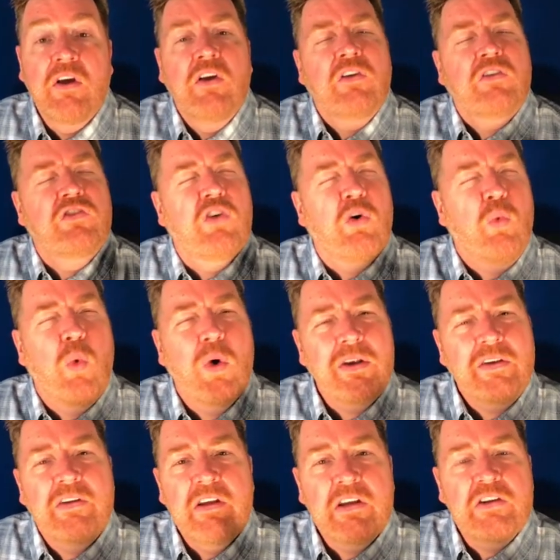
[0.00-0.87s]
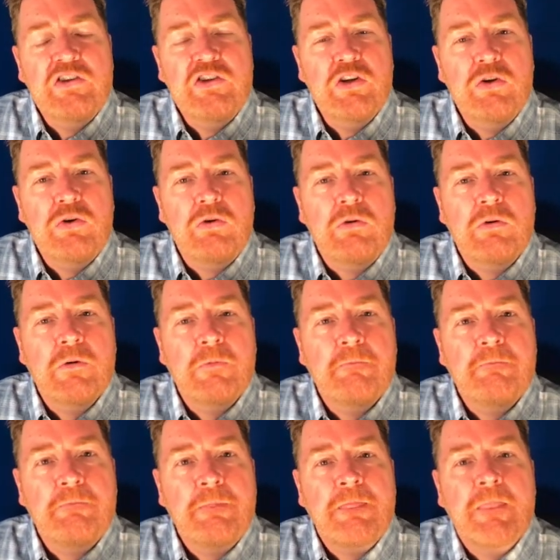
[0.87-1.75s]
So what do?
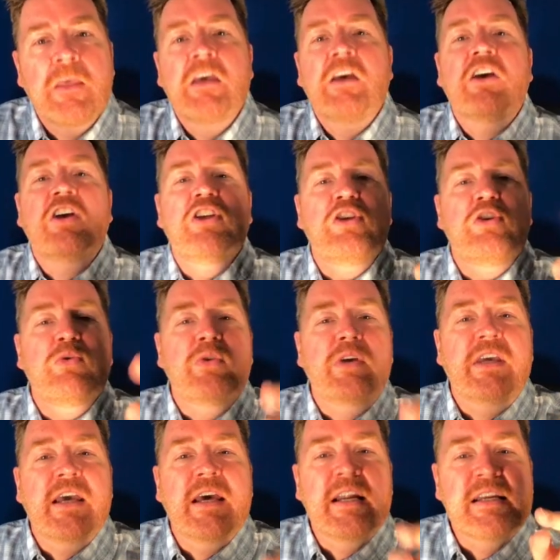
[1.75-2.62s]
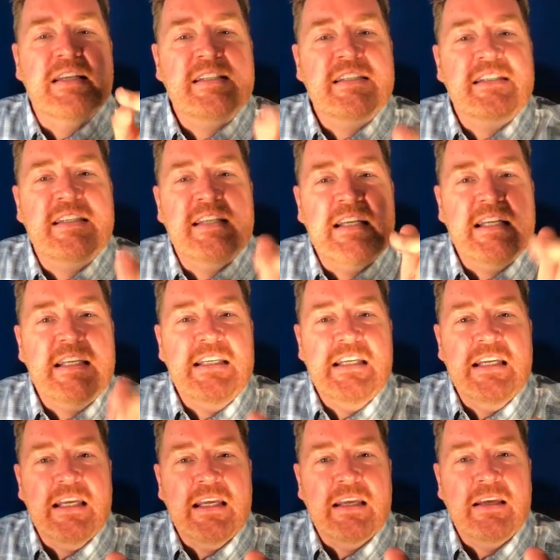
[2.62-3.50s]
You get a
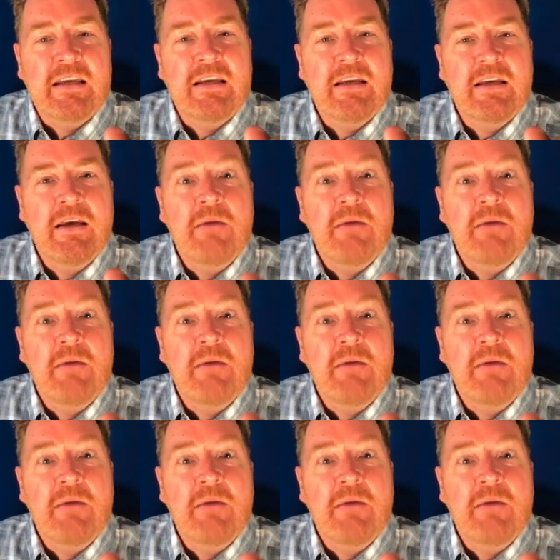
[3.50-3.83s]
CD,